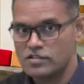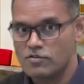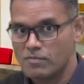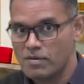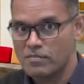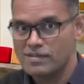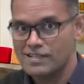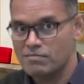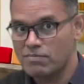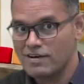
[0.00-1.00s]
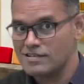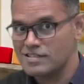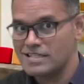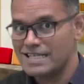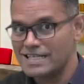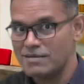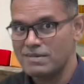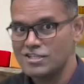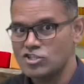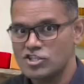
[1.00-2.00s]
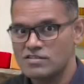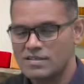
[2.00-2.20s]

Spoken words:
You remember that box that I mentioned?